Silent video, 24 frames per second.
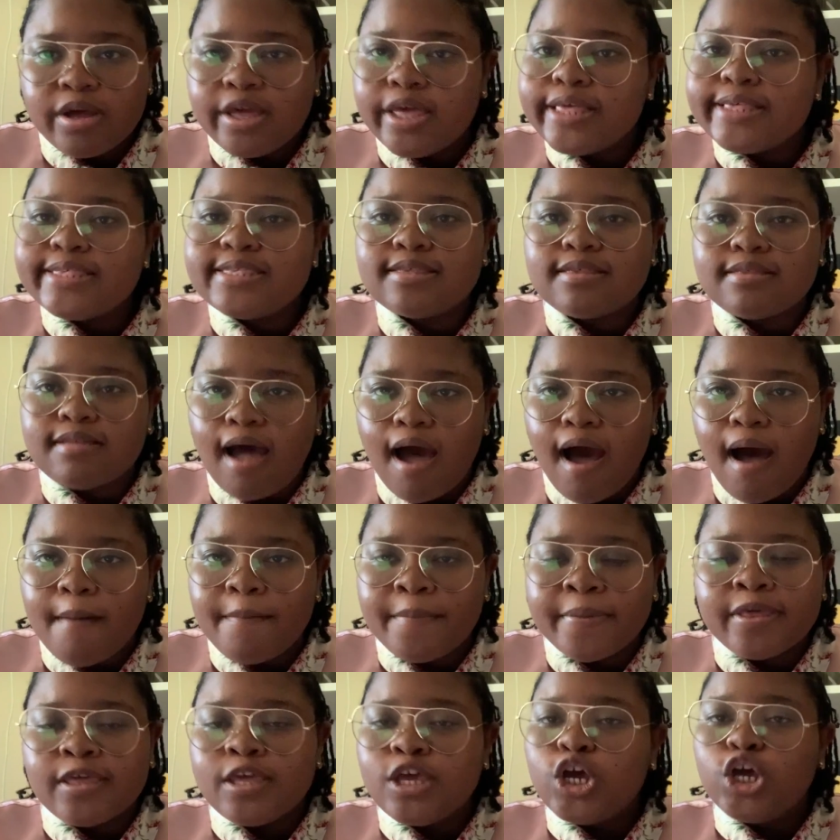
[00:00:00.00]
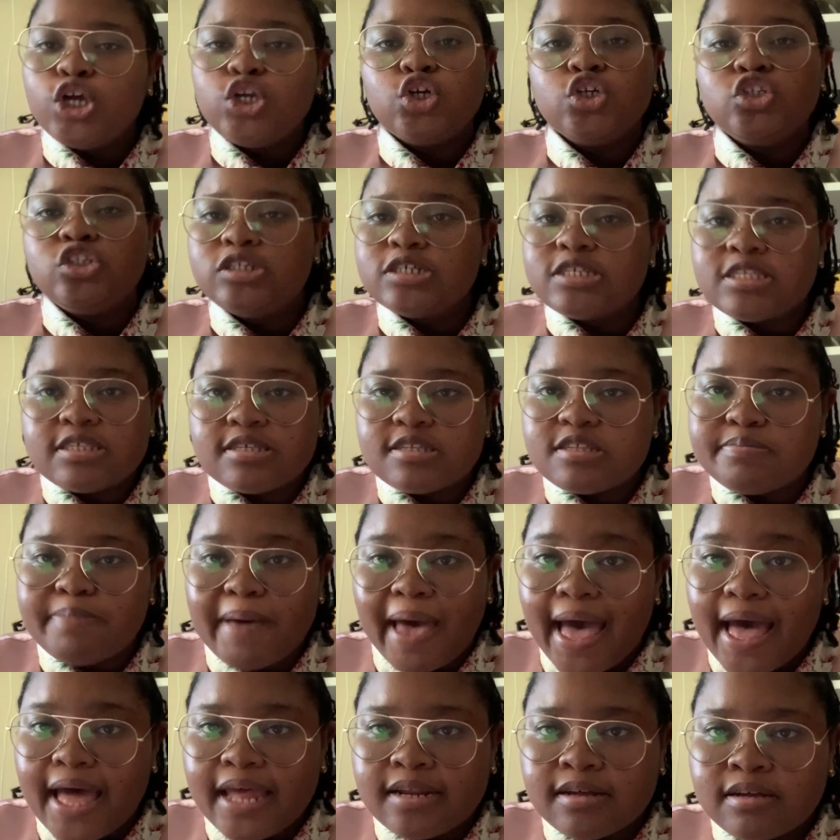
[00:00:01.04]
Stop. You're just as
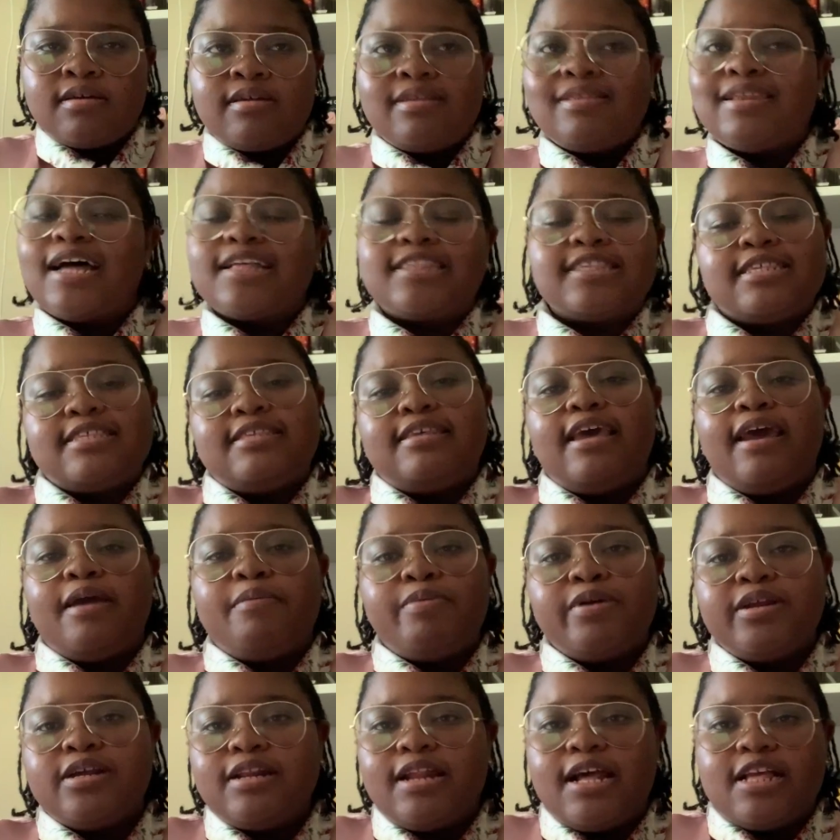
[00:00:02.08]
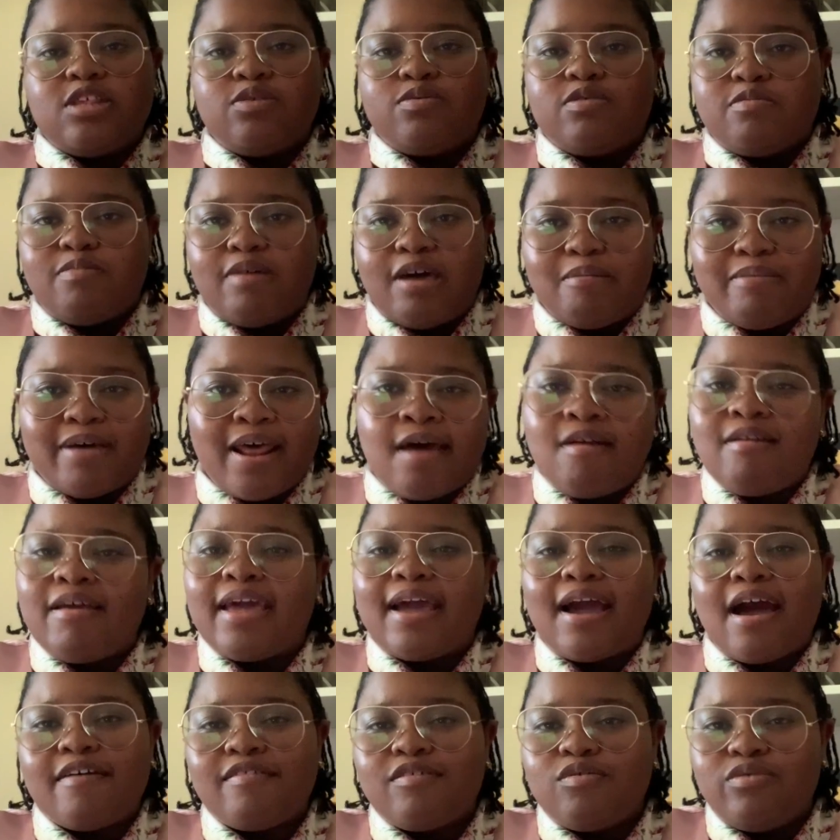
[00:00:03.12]
bad. Not to say Pretty Leslie was bad, but I don't like
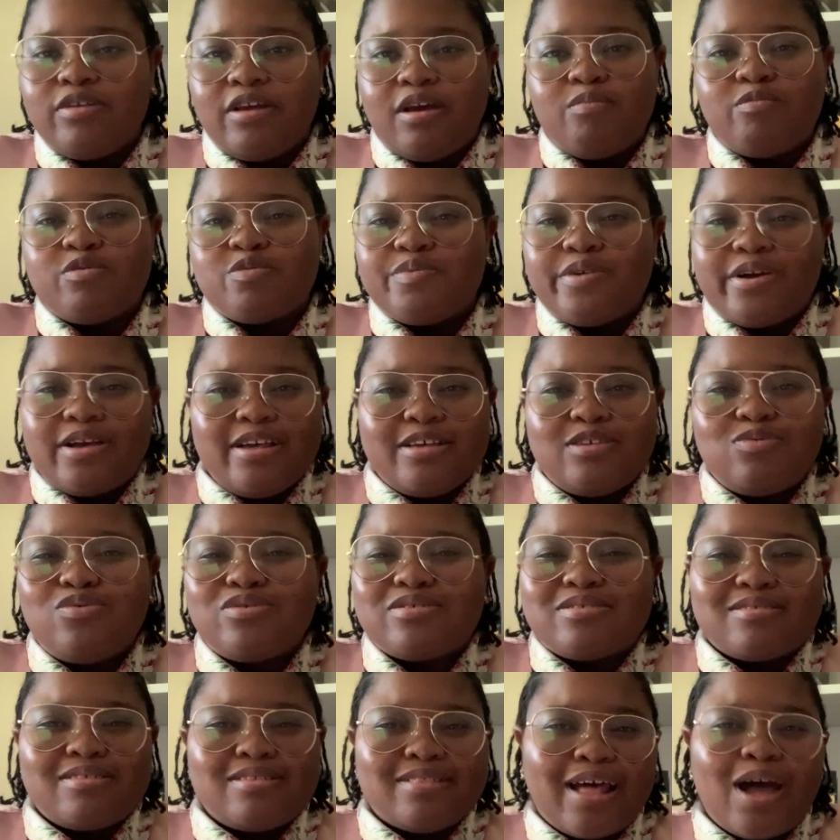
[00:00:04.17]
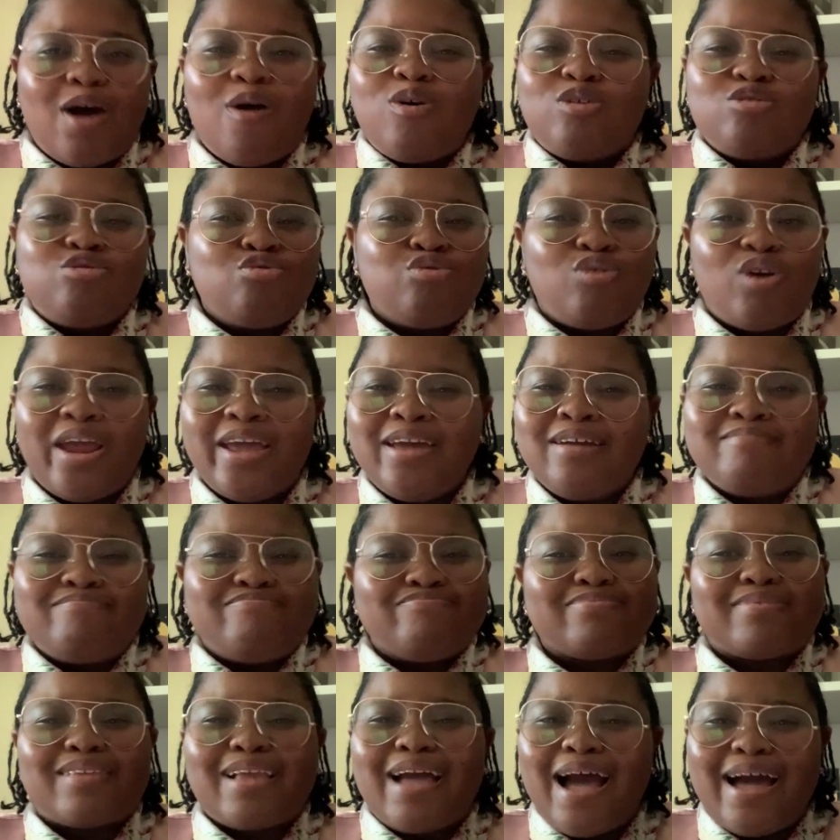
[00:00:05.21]
how the name was Pretty Leslie was. That whole trait,
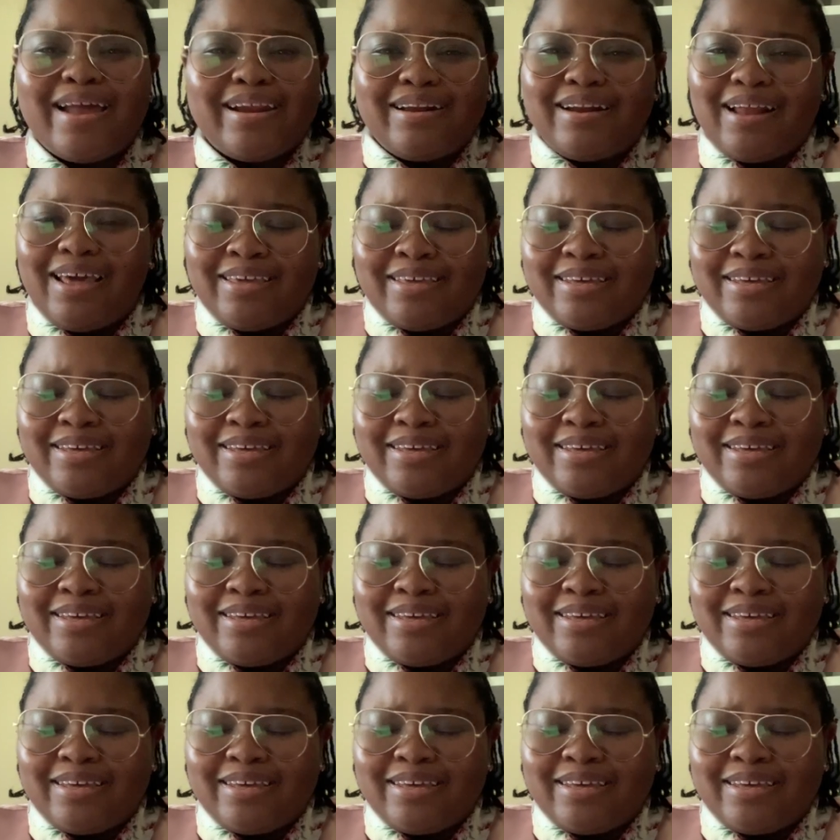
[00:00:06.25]
I didn't like